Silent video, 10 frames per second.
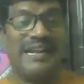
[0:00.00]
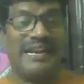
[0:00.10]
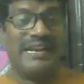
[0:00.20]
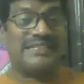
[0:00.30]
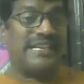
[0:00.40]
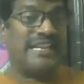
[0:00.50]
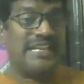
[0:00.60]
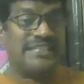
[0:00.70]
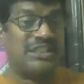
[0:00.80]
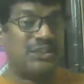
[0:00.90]
It is
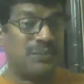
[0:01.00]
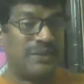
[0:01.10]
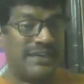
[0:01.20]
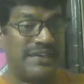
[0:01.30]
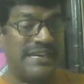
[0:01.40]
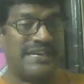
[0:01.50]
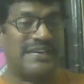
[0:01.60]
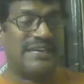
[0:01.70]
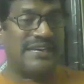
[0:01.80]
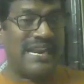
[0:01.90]
easy to be read,
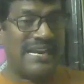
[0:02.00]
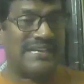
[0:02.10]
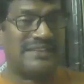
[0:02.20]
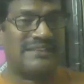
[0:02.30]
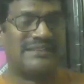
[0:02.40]
read.